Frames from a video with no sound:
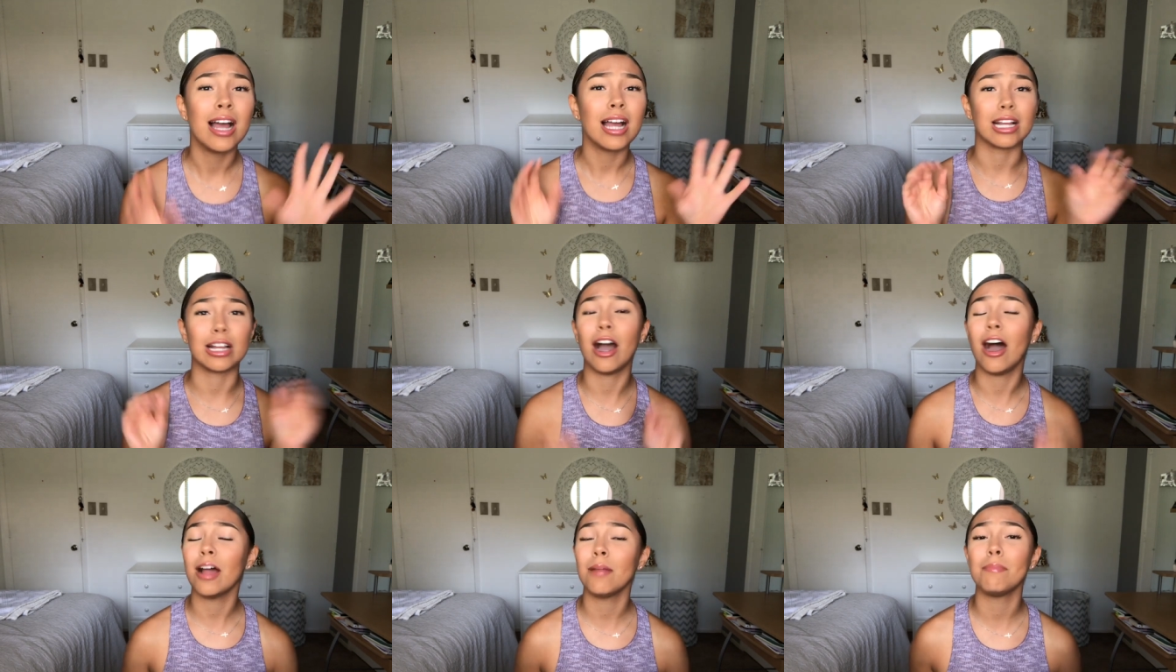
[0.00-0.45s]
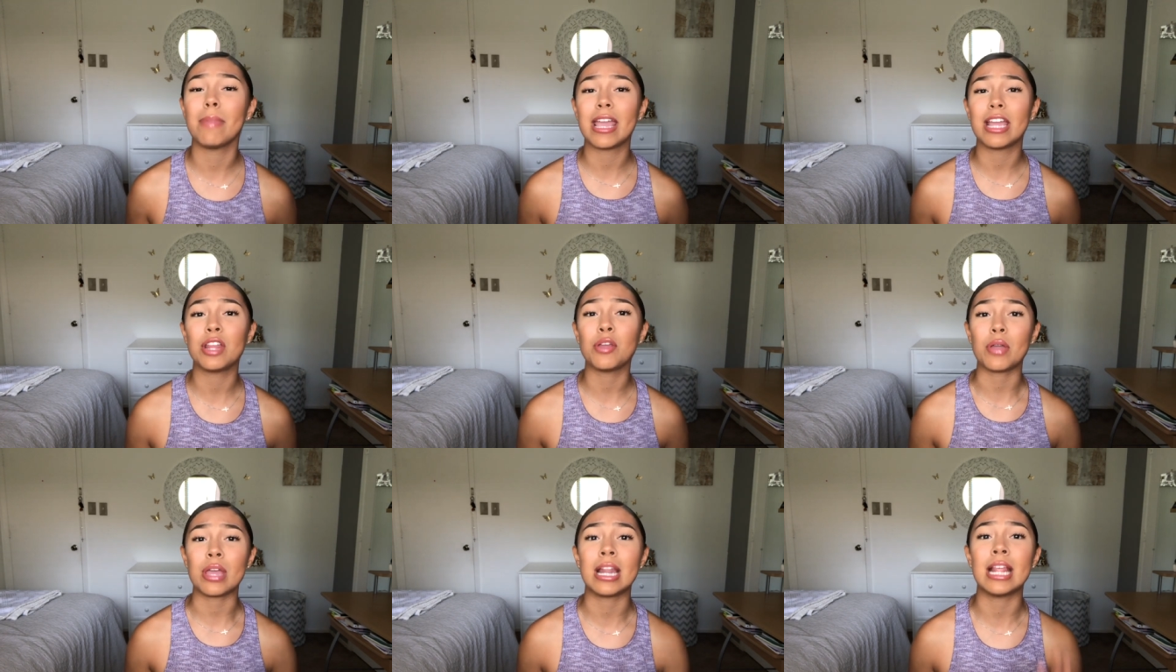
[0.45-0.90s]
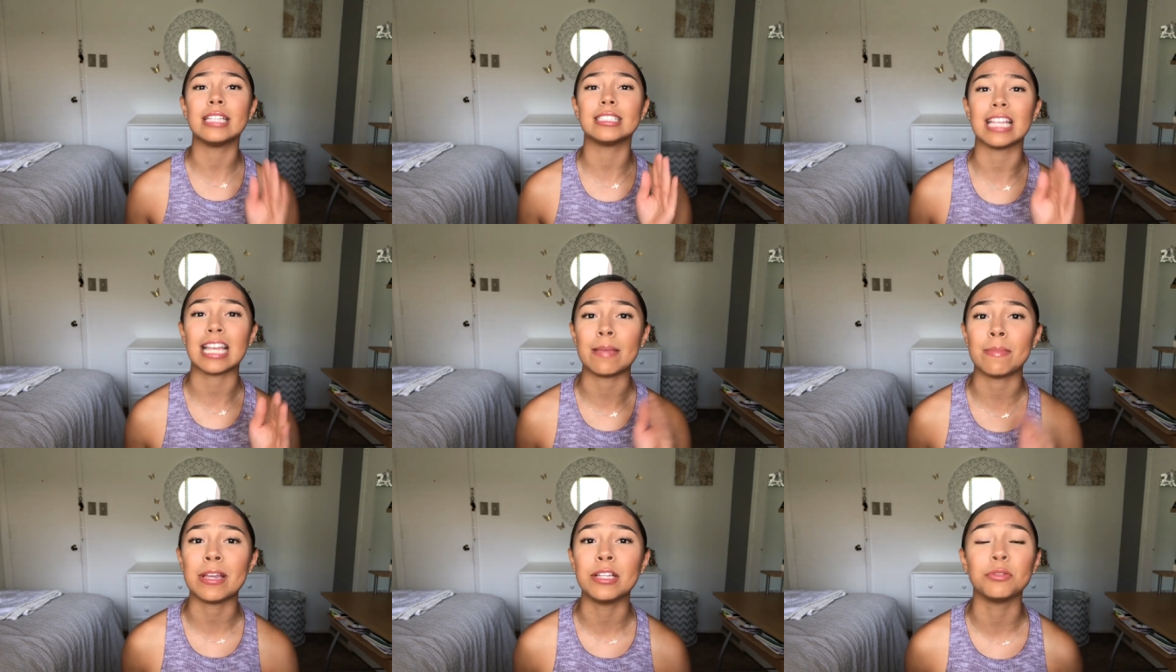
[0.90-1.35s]
God made you in his
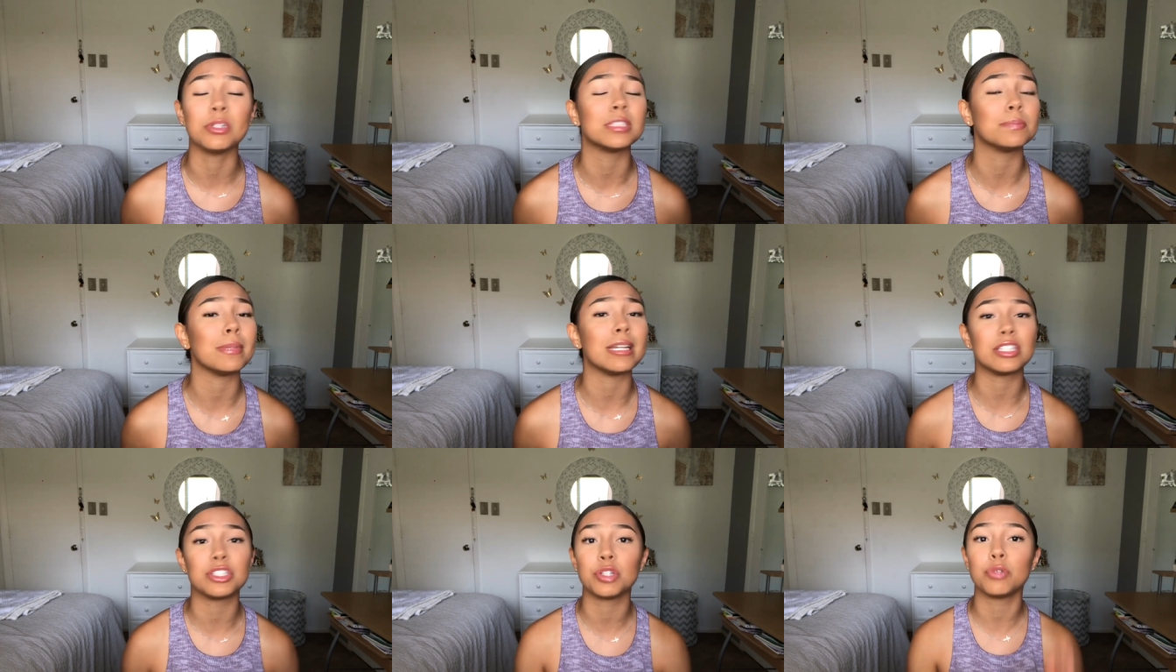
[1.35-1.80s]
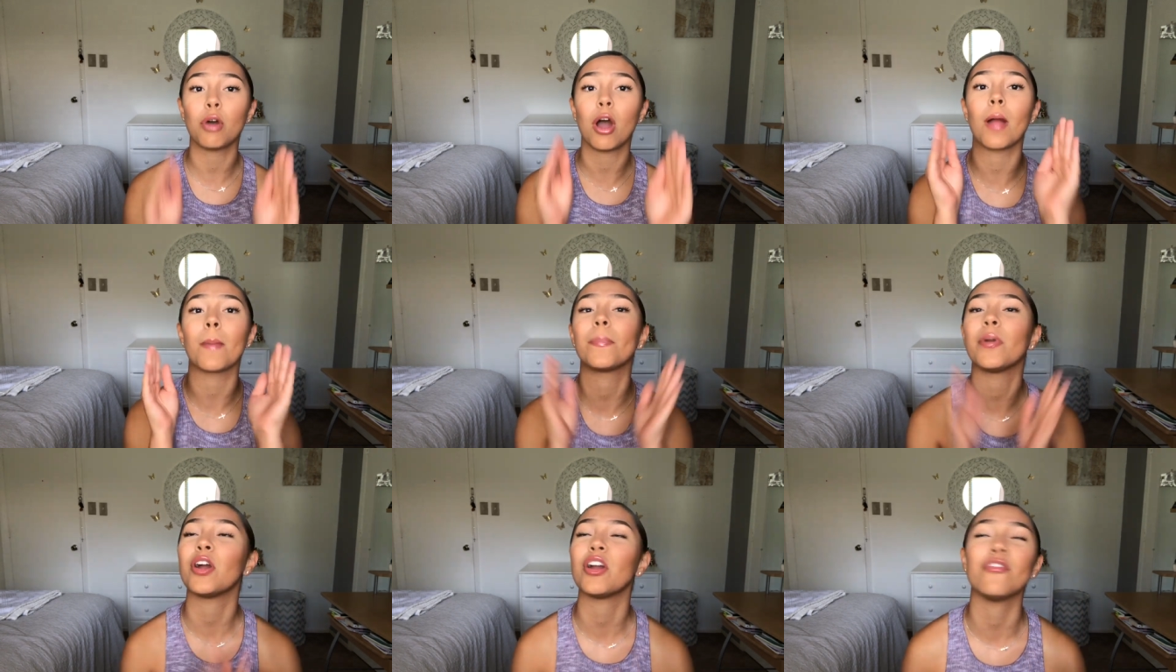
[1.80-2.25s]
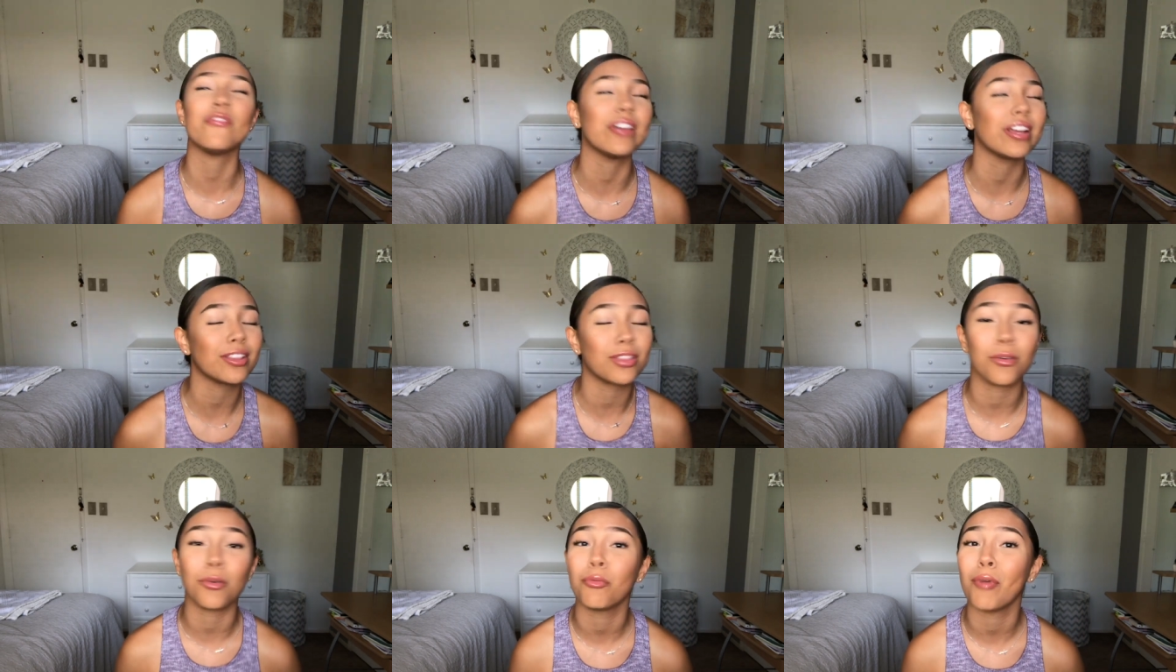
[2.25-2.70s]
image, which means you are
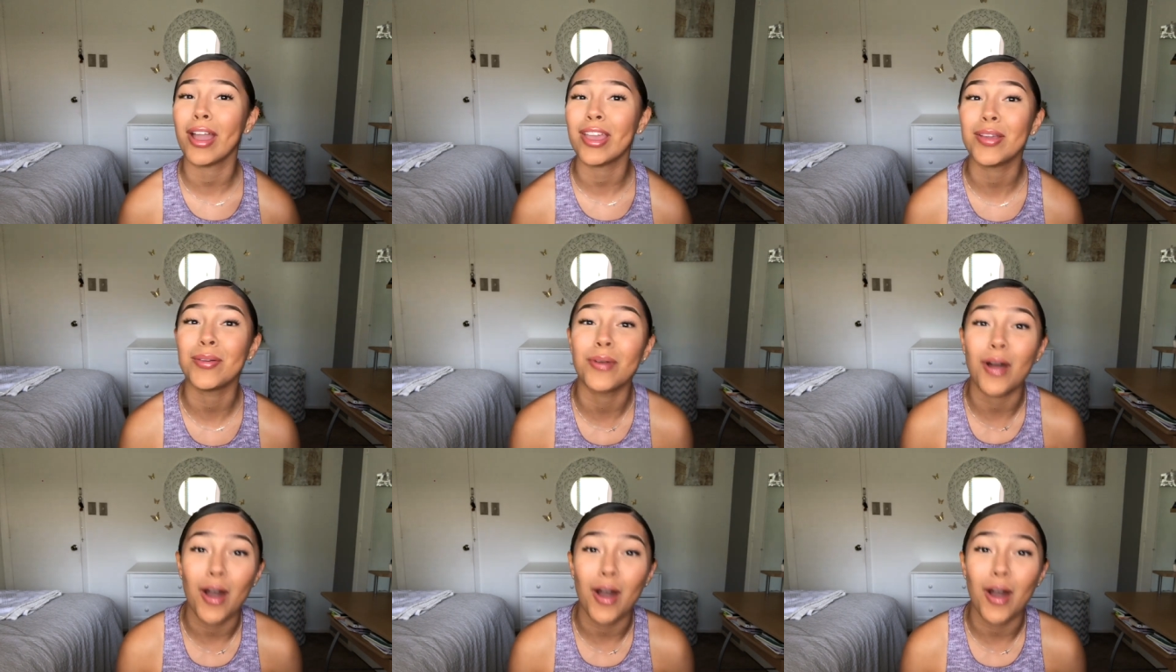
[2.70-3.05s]
perfect the way you